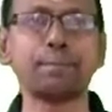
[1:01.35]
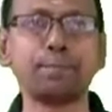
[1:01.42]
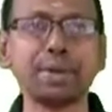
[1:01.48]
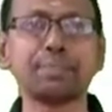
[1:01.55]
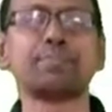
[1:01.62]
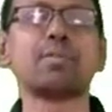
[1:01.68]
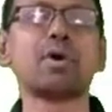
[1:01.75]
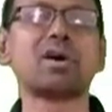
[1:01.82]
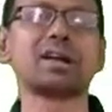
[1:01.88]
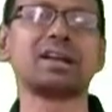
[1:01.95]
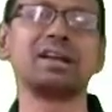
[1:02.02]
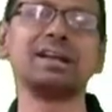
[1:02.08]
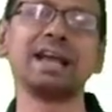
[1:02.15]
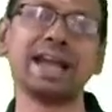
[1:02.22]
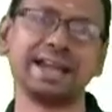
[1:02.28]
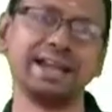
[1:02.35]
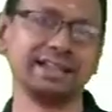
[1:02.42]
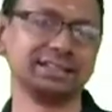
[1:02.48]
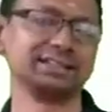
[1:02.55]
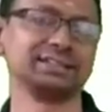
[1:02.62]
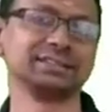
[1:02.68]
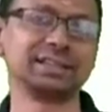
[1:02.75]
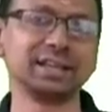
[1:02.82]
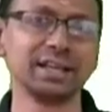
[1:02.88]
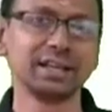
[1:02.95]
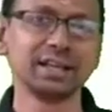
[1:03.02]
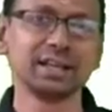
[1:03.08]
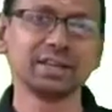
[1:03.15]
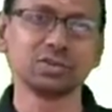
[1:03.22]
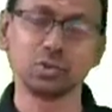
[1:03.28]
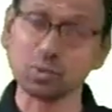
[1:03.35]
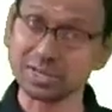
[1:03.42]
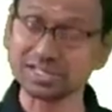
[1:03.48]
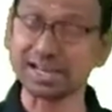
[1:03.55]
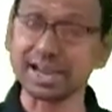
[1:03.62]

PMBOK guide. So once